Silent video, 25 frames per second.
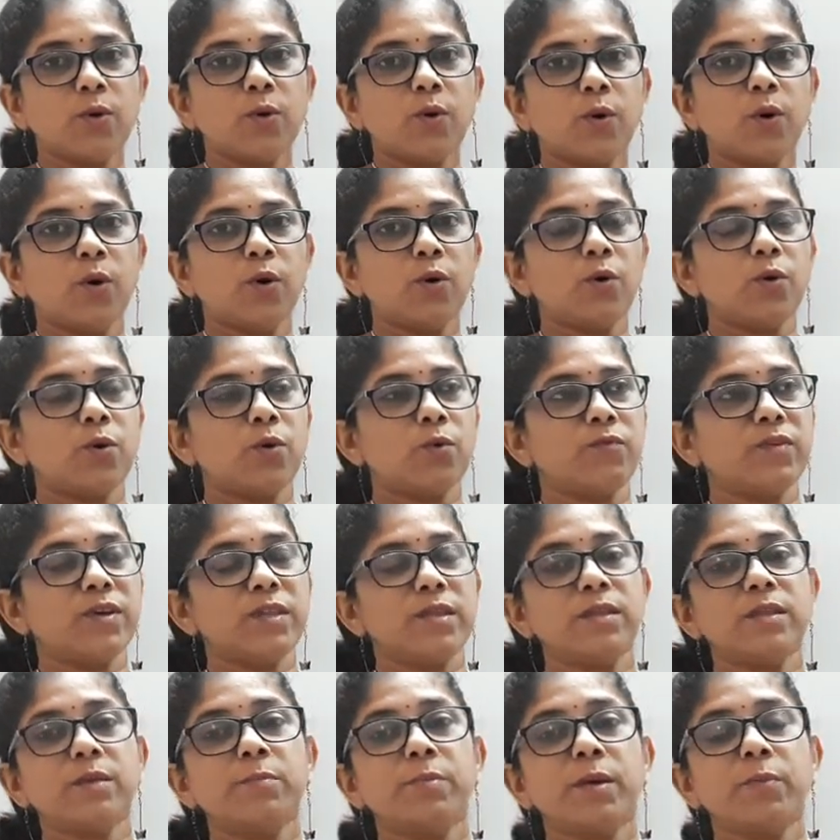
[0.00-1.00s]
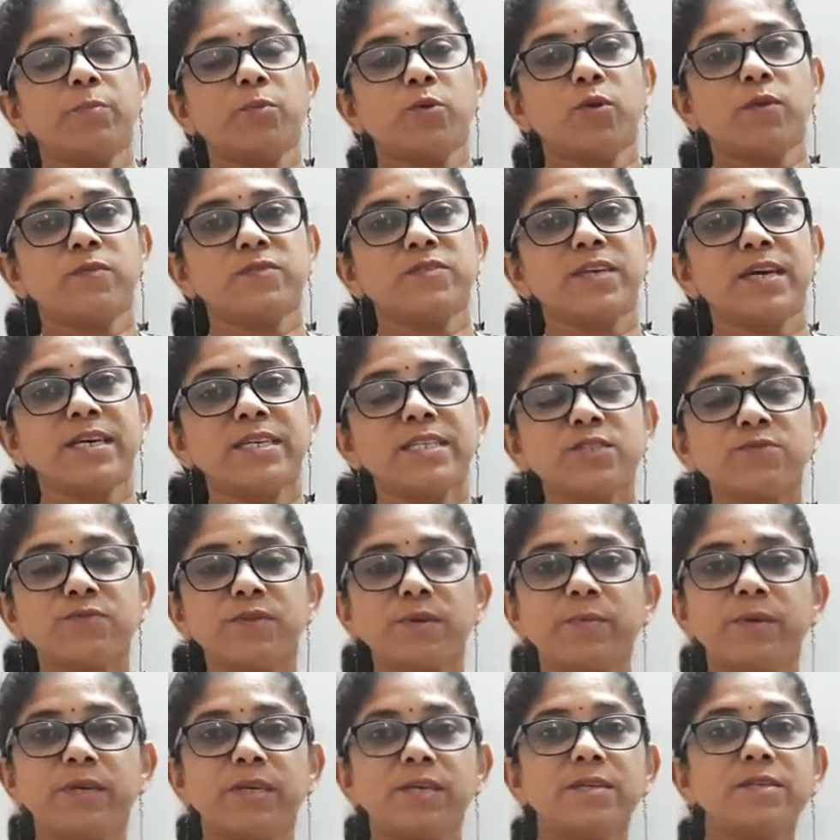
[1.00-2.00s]
or whether the paper of science
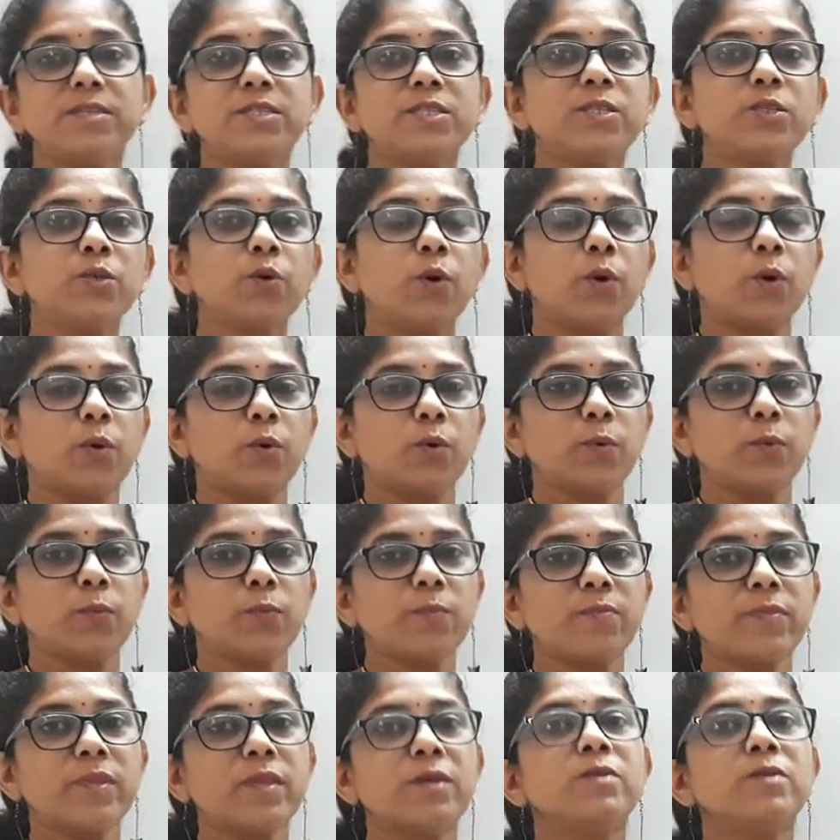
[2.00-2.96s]
will be easy or no.